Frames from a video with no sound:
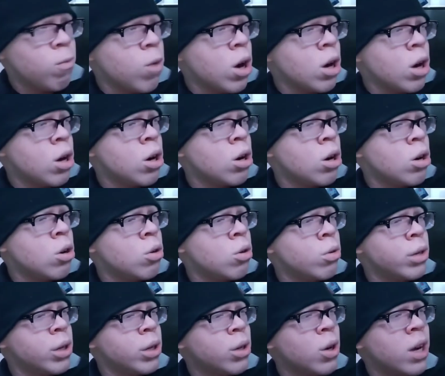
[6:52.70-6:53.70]

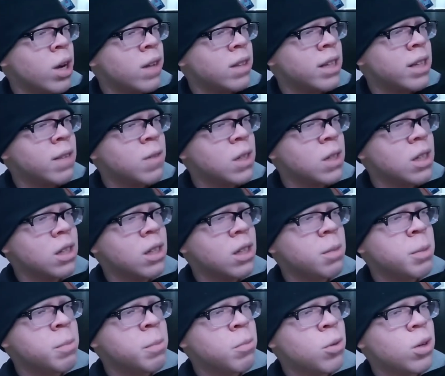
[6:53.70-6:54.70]
Whoa, you're gonna have to give us a
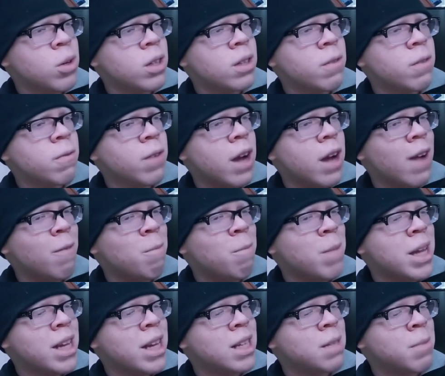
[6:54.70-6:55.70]
little bit more than five
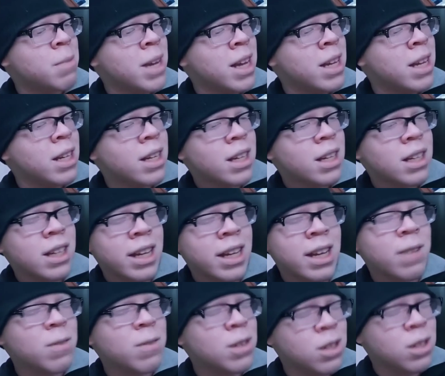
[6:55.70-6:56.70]
minutes, man.
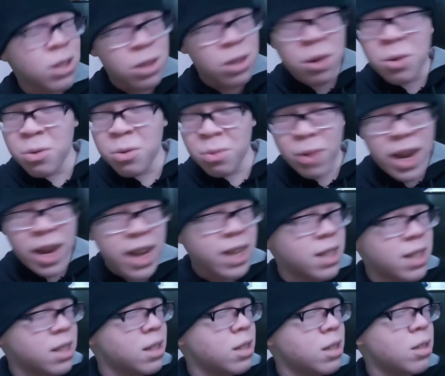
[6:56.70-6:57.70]
Like, give us two
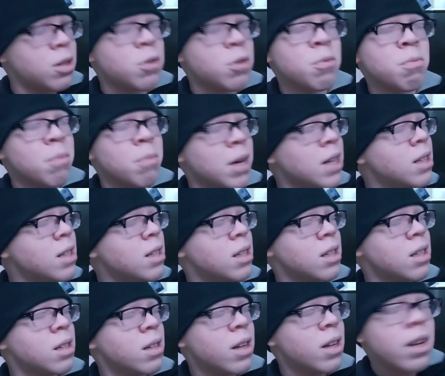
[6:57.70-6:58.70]
weeks, two
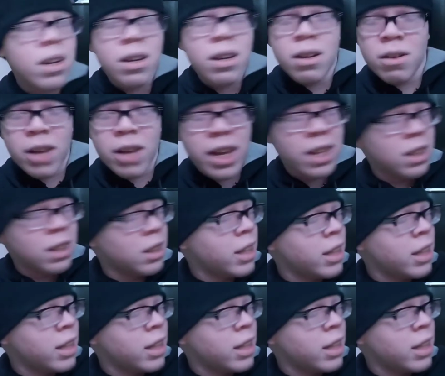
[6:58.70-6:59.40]
months, at